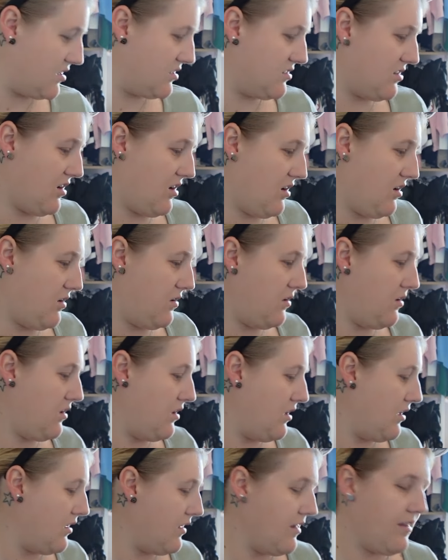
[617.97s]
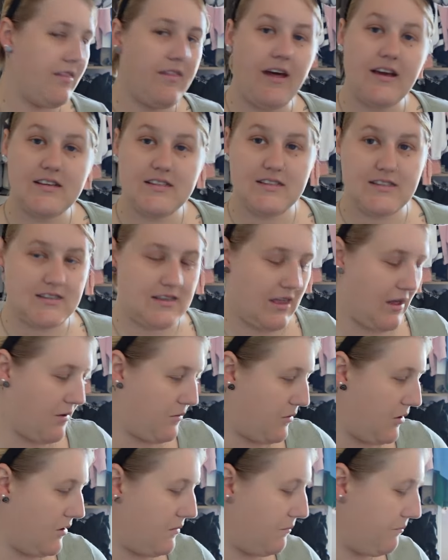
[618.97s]
So that's that
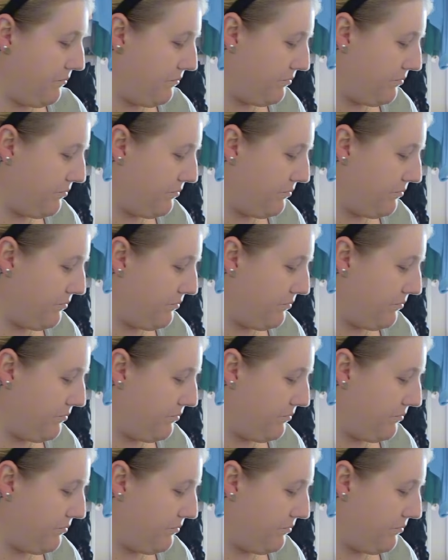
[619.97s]
one.